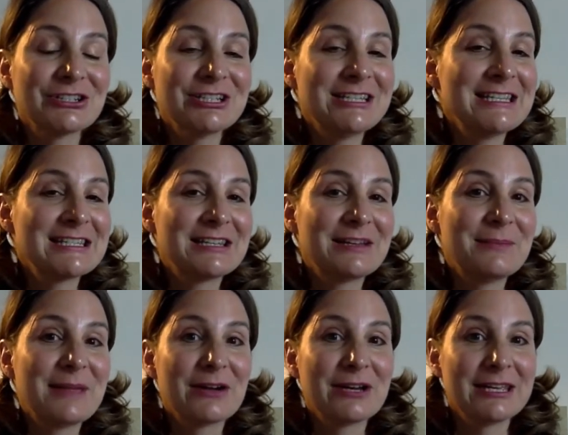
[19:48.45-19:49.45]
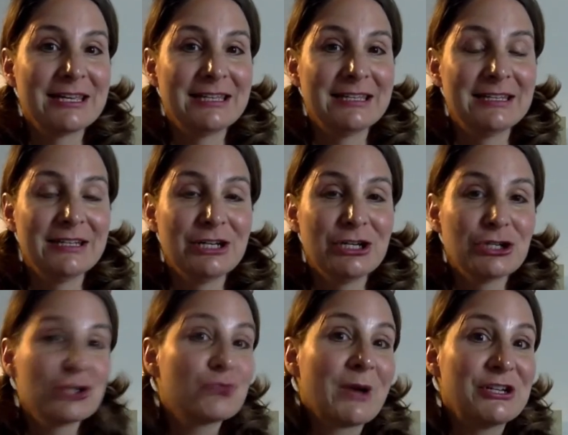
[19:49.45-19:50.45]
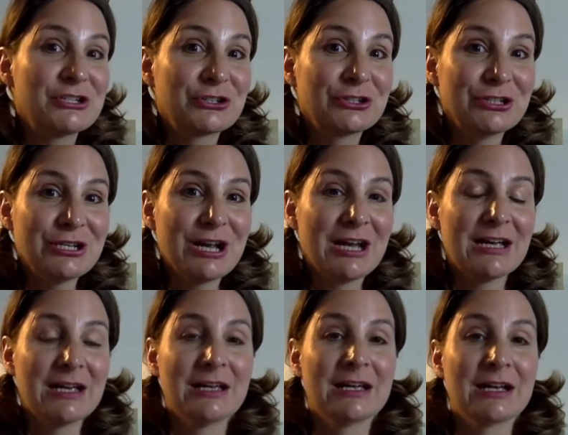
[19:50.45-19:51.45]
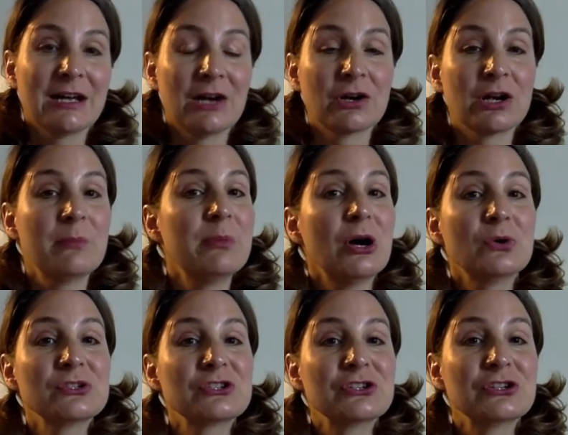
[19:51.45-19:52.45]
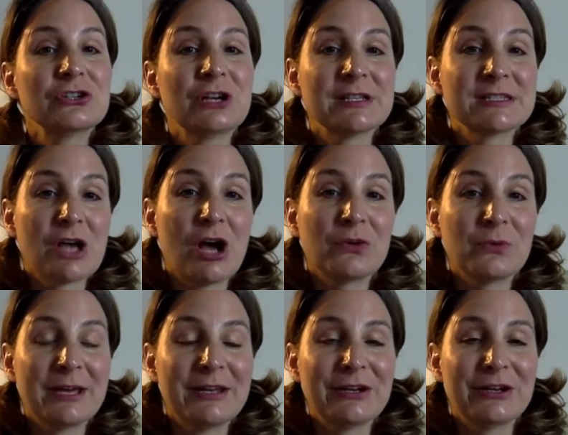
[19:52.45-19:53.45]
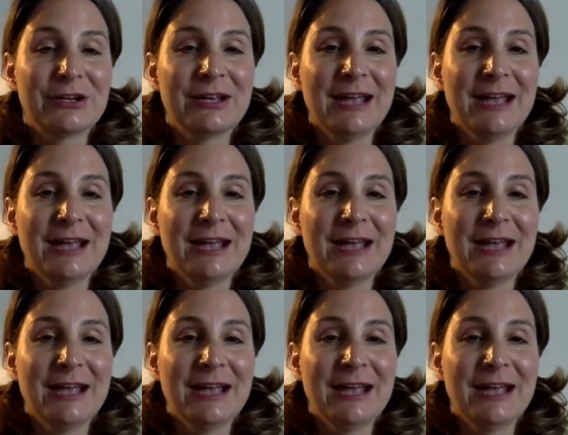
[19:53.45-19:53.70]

He's an American treasure, a composer, a songwriter,